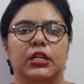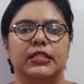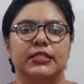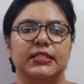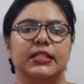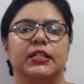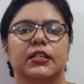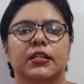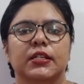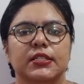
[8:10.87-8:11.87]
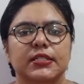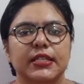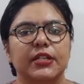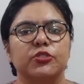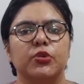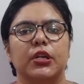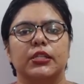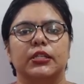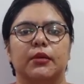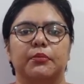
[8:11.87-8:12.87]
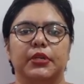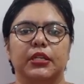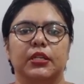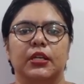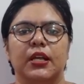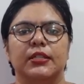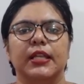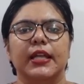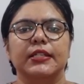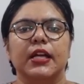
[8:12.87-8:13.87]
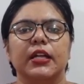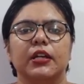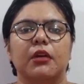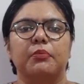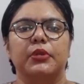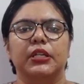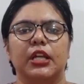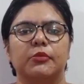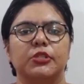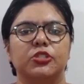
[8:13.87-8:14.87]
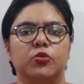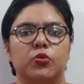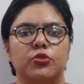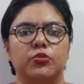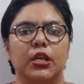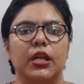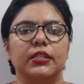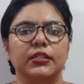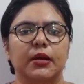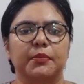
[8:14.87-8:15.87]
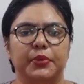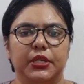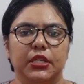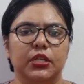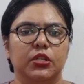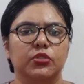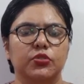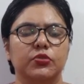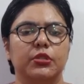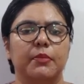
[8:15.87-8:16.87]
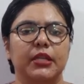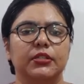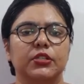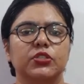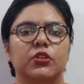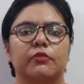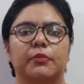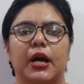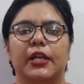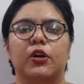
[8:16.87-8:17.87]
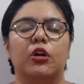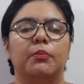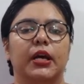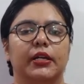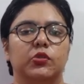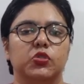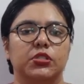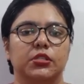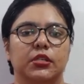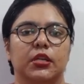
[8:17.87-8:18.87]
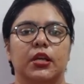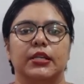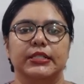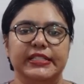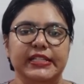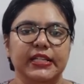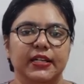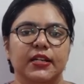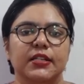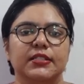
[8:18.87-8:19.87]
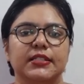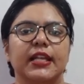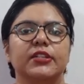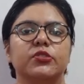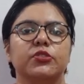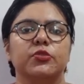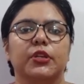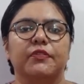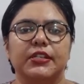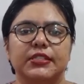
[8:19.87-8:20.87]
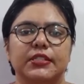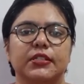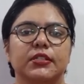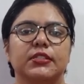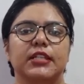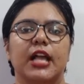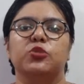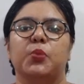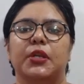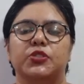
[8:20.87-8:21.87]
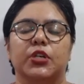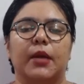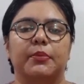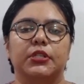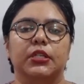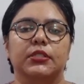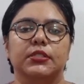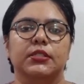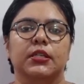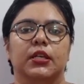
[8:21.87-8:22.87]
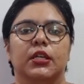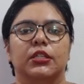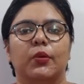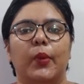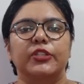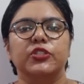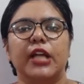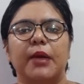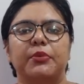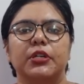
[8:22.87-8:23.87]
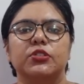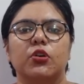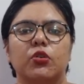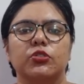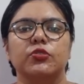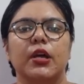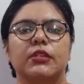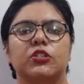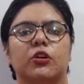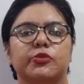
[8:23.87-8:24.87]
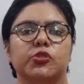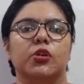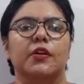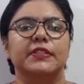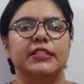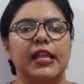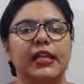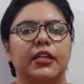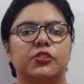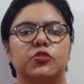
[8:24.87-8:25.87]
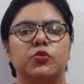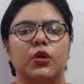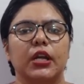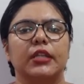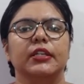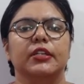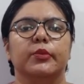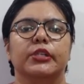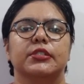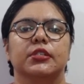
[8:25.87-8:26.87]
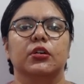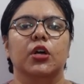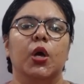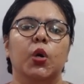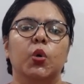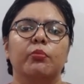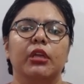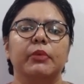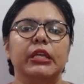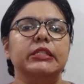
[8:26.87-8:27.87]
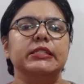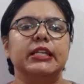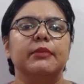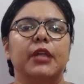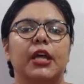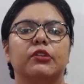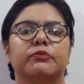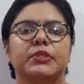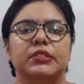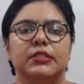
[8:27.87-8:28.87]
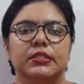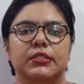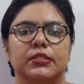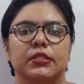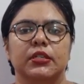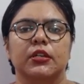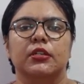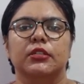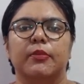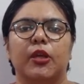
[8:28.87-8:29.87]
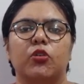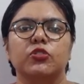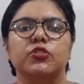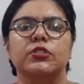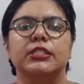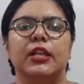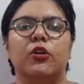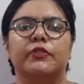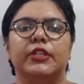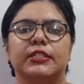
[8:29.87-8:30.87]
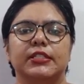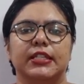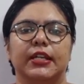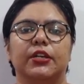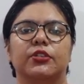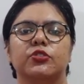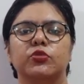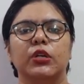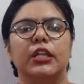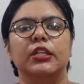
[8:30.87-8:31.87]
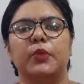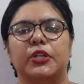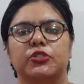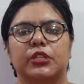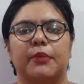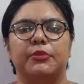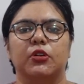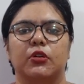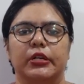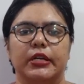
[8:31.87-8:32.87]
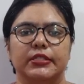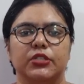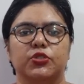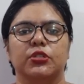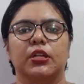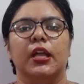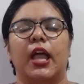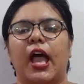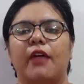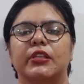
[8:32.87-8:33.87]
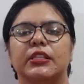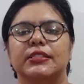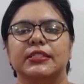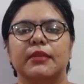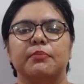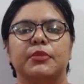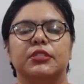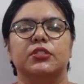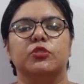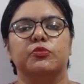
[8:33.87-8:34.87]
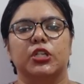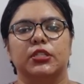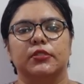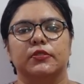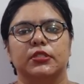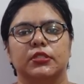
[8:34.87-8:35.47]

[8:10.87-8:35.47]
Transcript: C. Sale to another company. The entire company can be sold to another company through the methods of buying or buyouts. D. Sale to new investor / venture capitalist. The venture capitalist also has the option of selling it to another investor who may be in the same line of business. They may also sell off their stake to another venture capital organization having the same business objectives.